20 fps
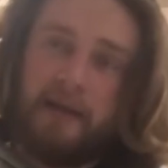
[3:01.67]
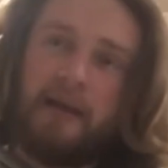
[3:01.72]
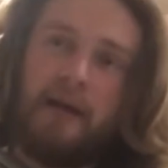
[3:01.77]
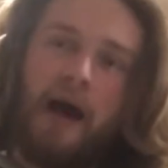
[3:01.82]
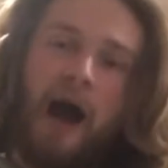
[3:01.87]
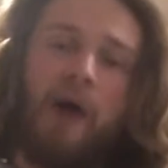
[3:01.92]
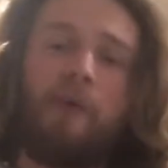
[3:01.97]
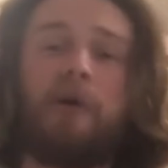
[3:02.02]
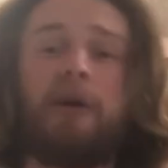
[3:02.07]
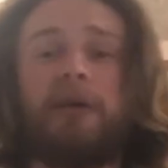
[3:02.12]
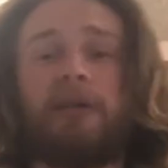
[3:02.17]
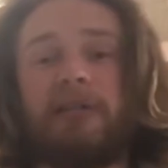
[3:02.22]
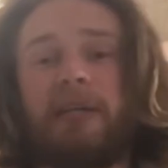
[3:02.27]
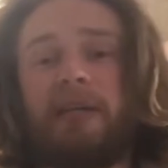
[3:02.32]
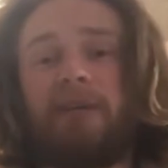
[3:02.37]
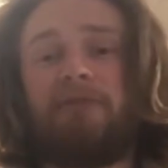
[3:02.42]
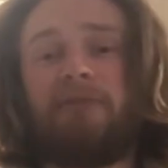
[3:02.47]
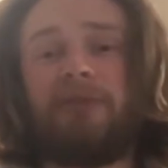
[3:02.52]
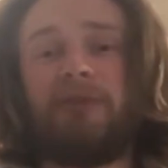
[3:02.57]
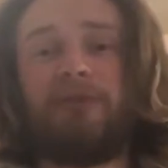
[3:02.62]
I want you to take
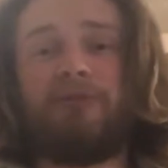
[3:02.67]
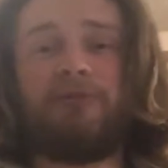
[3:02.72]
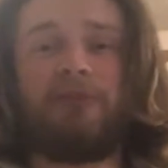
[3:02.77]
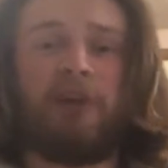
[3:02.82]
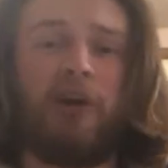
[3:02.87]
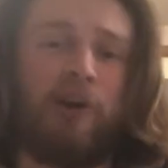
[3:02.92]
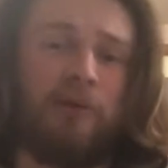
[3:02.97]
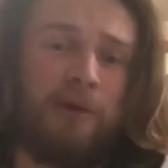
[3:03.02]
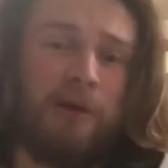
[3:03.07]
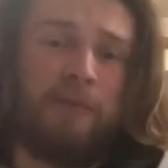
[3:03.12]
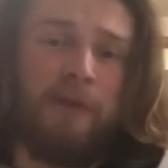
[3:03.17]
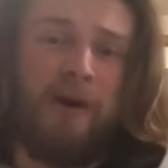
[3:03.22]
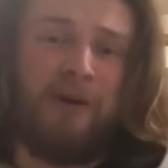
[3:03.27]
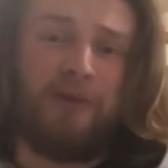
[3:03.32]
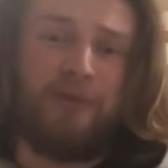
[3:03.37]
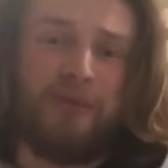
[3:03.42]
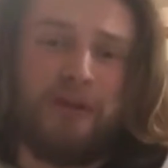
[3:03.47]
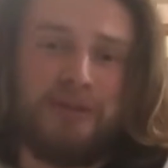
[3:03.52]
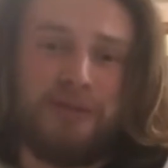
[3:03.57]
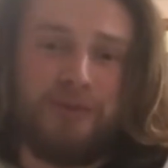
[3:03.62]
a video telling me about
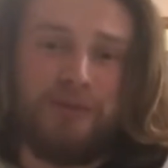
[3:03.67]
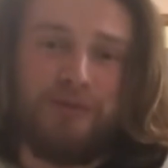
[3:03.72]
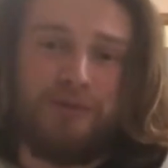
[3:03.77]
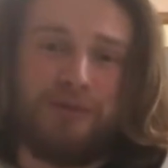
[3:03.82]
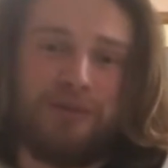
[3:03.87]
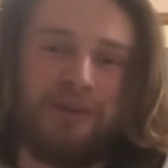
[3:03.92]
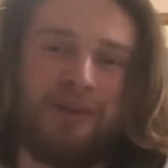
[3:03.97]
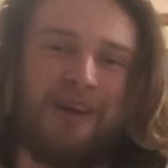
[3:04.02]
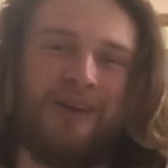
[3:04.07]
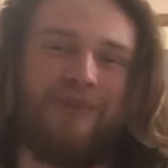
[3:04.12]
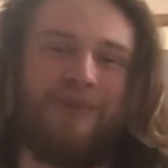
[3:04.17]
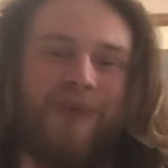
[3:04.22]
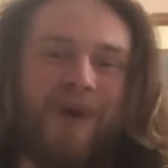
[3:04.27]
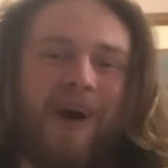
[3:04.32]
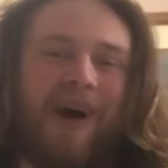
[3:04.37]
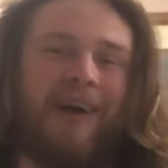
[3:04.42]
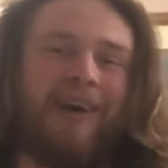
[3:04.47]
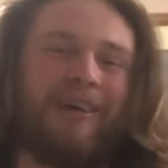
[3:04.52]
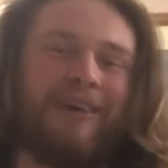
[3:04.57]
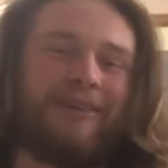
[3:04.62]
your resolution and
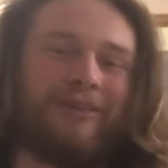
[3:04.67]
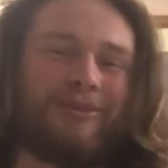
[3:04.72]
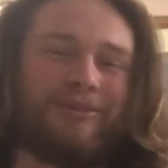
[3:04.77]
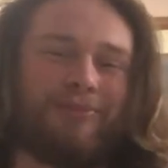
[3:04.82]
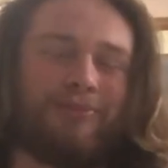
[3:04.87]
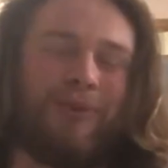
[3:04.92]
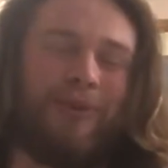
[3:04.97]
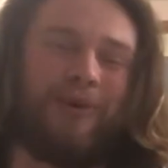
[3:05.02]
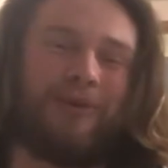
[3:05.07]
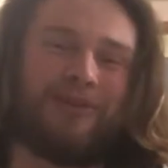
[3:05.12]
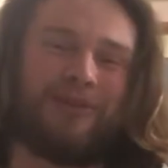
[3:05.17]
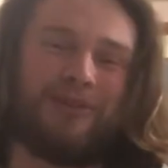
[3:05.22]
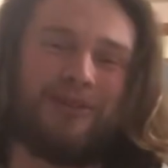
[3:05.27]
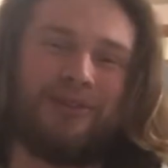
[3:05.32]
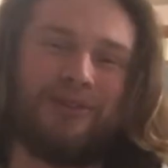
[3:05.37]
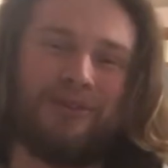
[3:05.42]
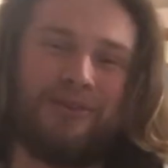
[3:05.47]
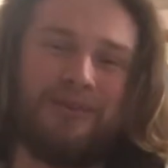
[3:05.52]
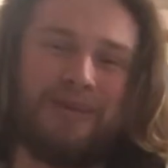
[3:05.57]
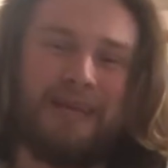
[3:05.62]
why it is important to
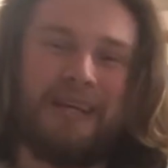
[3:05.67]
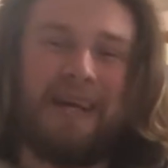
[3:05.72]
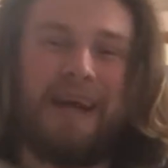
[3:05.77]
you.